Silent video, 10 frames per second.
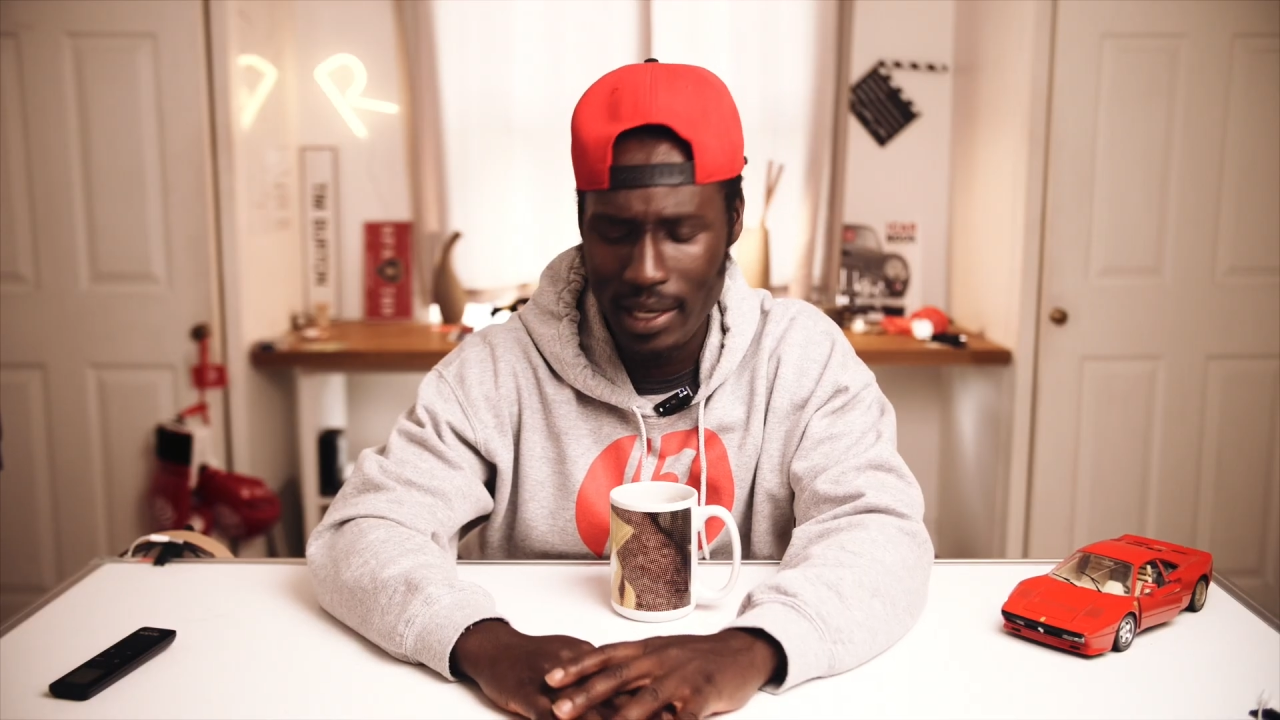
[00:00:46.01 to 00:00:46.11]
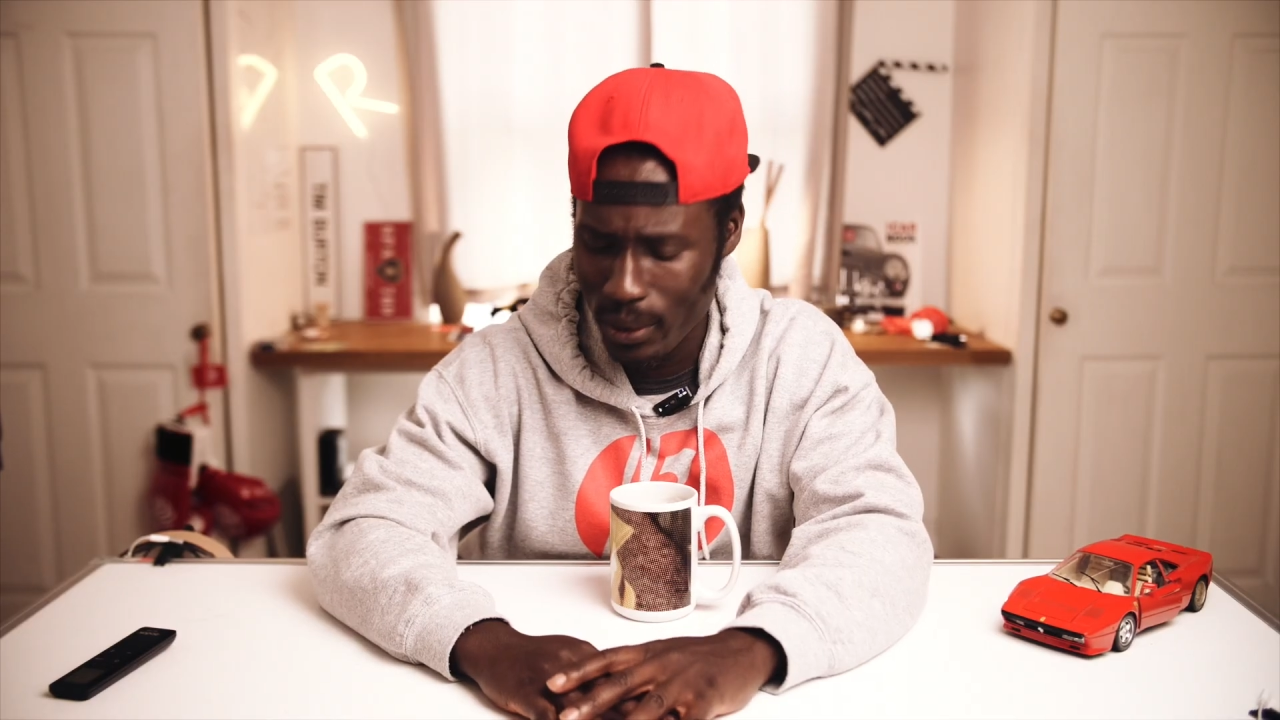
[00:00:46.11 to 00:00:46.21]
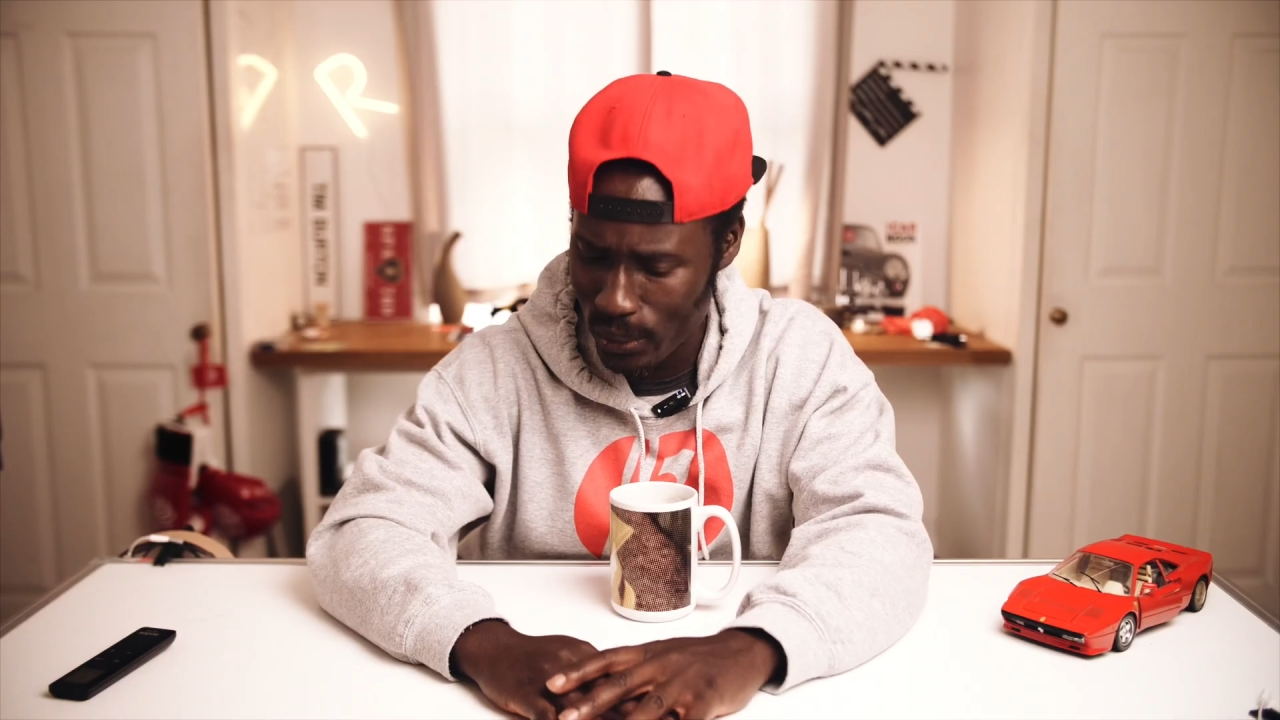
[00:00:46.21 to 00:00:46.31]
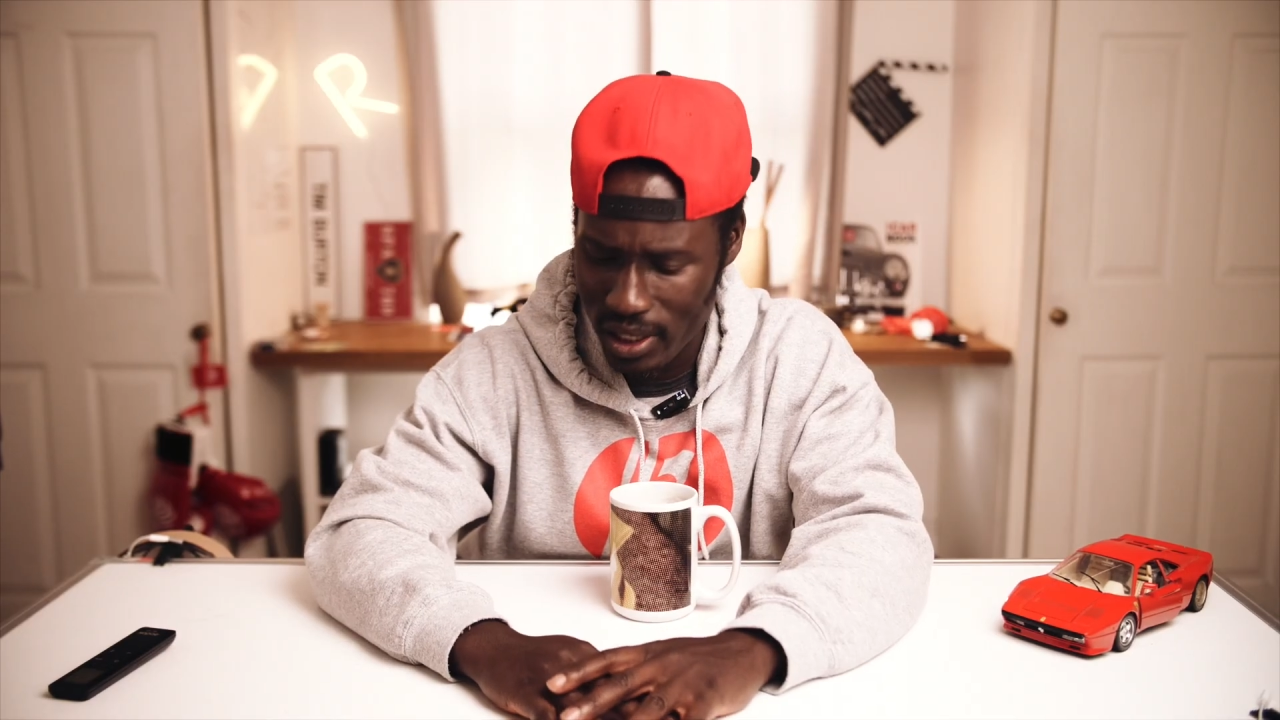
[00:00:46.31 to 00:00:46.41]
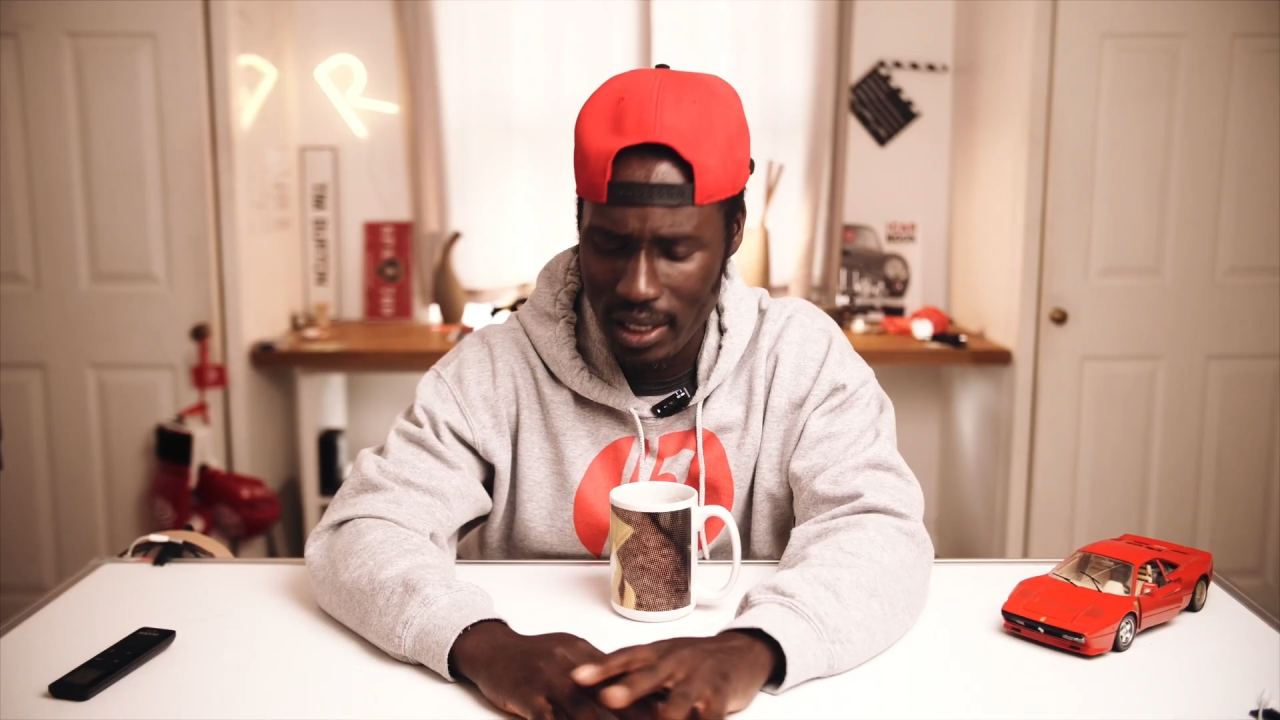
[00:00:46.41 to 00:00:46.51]

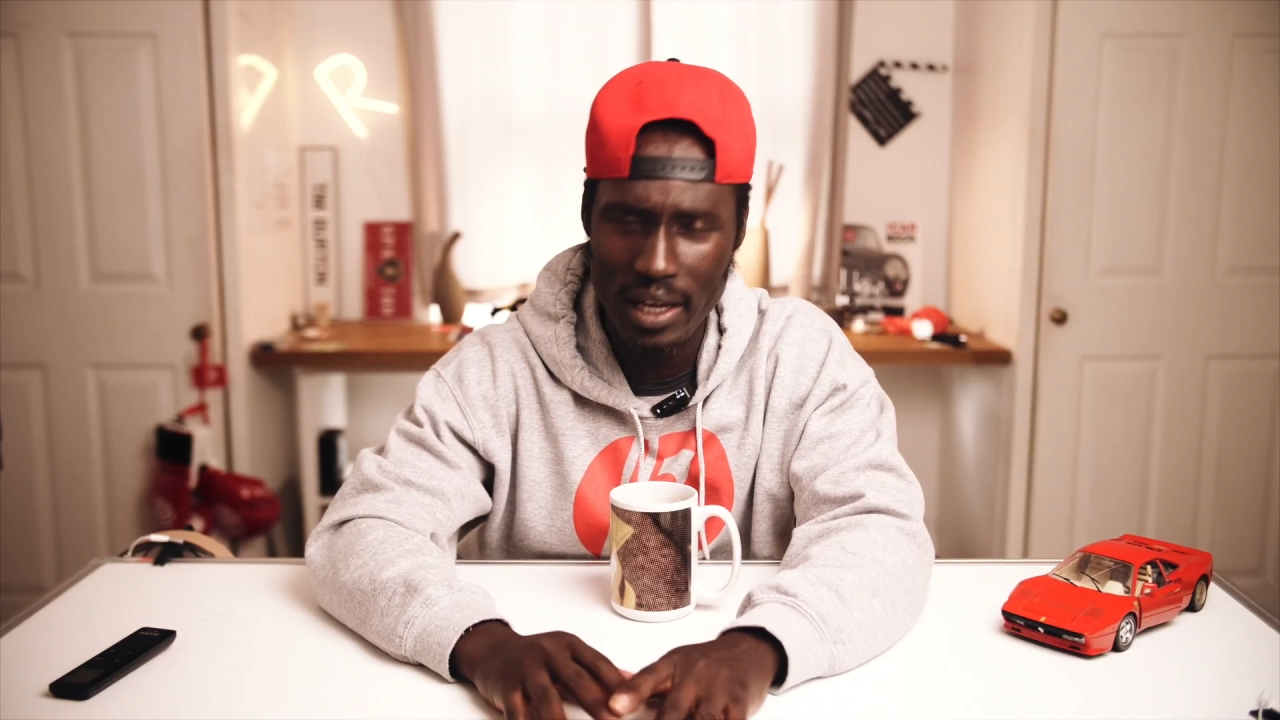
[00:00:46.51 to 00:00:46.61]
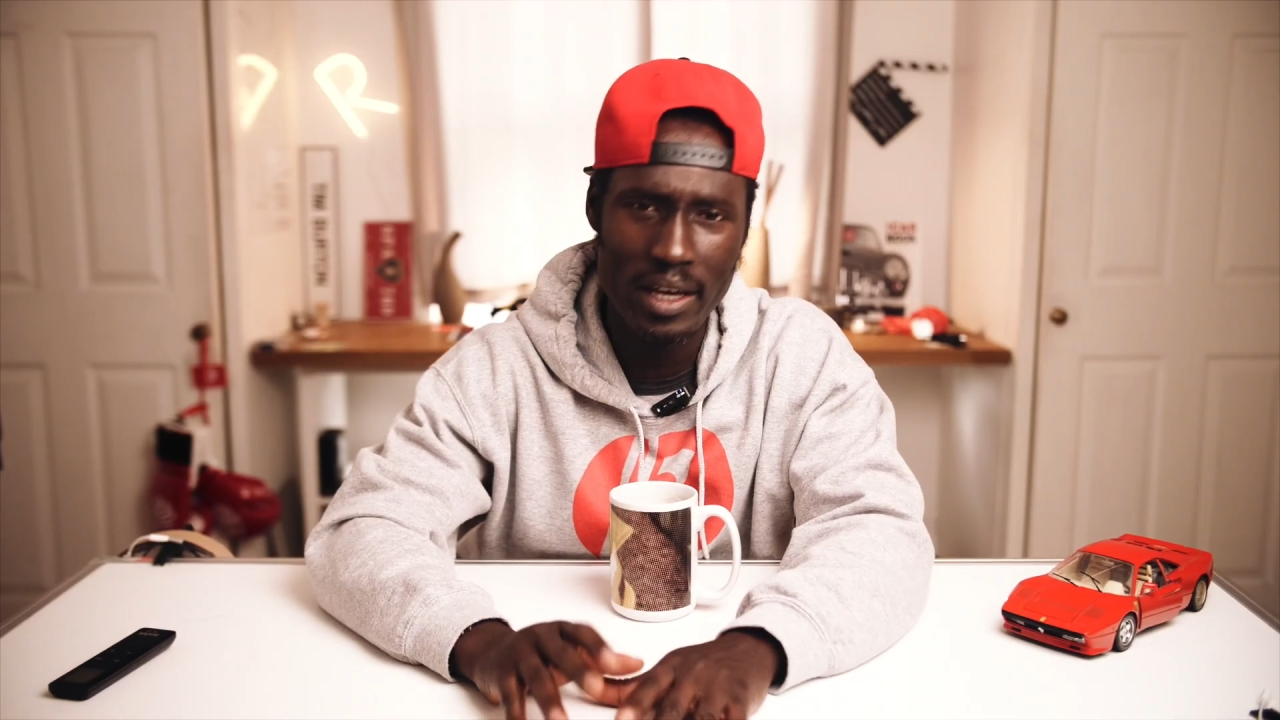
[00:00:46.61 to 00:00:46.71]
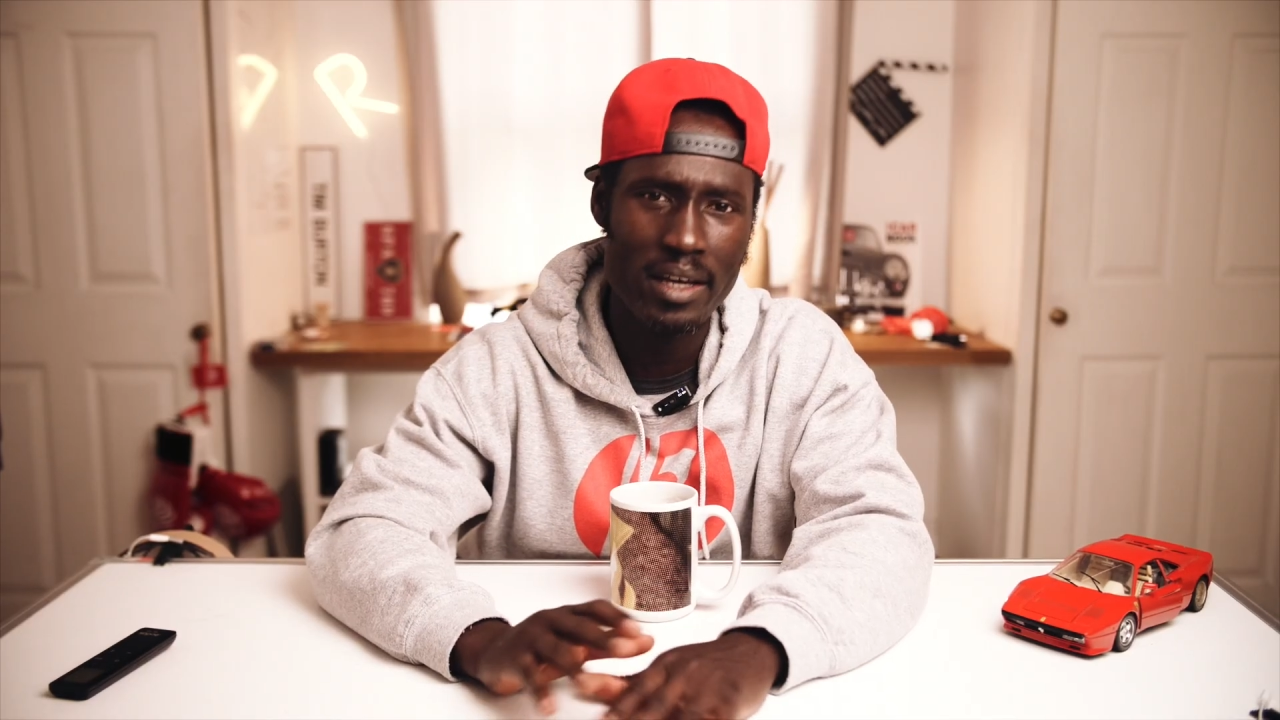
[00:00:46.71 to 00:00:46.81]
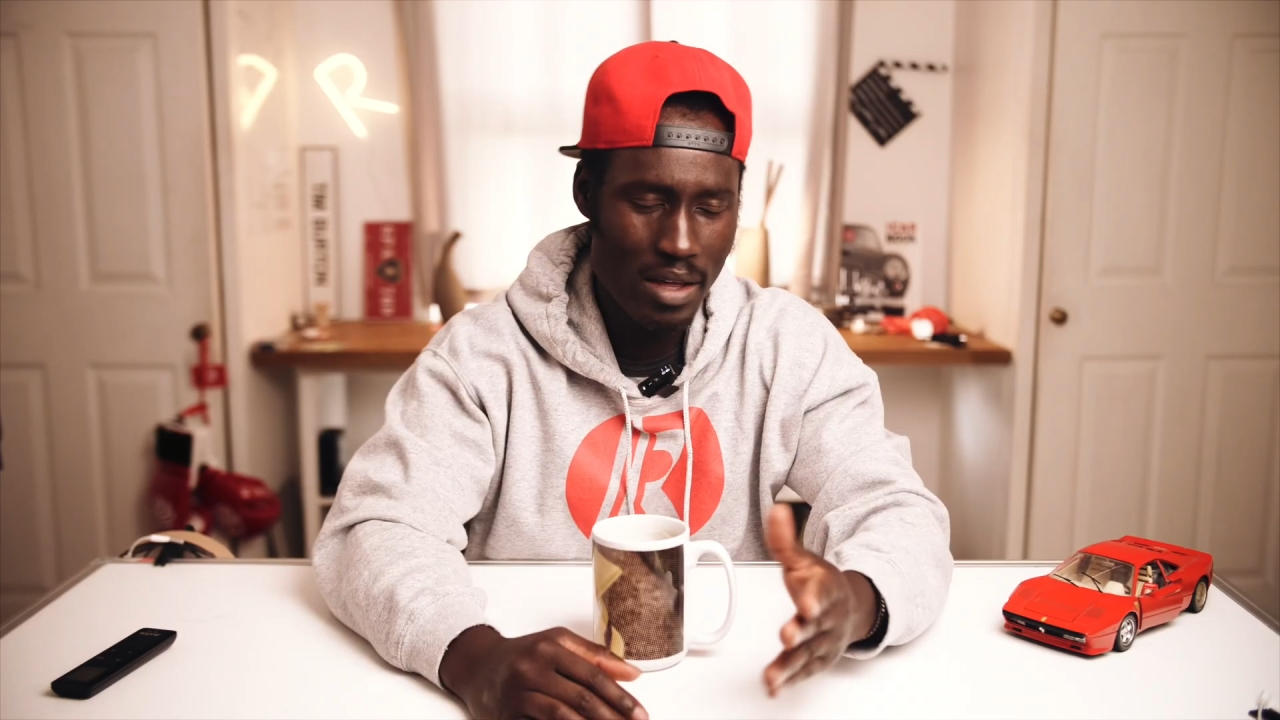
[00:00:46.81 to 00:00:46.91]
hell yeah.